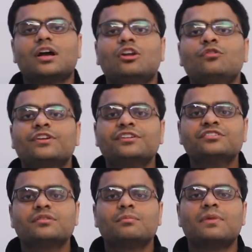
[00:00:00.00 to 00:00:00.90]
Hello
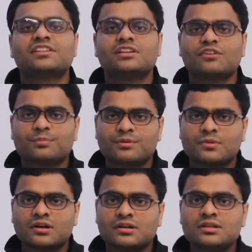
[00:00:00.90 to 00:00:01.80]
friends, myself
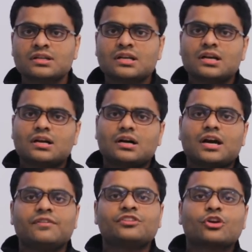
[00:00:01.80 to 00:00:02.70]
Arpan Mangal.
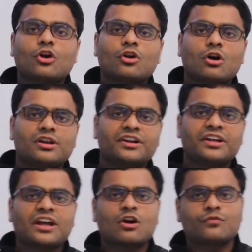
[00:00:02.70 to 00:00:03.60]
I have secured All
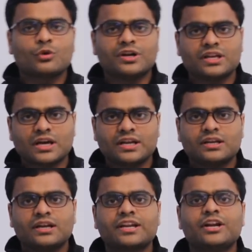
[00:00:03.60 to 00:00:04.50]
India rank of
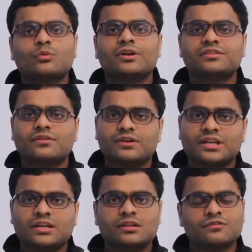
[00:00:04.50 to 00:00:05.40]
29 in GATE
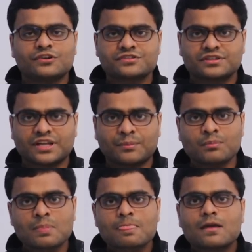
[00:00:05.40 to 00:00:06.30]
2017 in the first
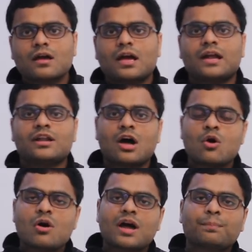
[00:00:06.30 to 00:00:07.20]
attempt and
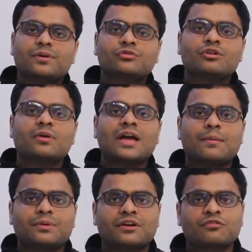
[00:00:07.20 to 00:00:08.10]
now I am pursuing my
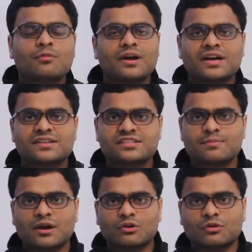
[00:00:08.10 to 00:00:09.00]
MTech from
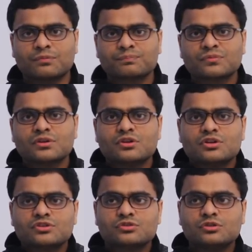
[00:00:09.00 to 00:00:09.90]
IISc Bangalore.
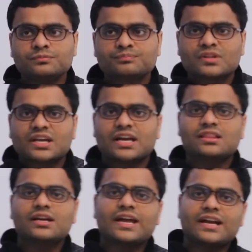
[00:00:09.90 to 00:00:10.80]
So
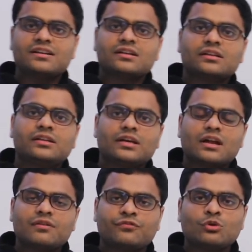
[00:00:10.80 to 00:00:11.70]
in the GATE
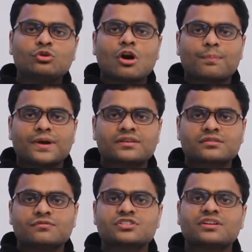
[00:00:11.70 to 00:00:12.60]
there are few
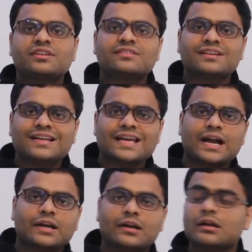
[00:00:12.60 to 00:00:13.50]
topics which are
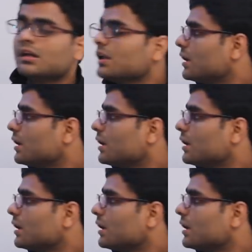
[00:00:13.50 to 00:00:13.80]
recently added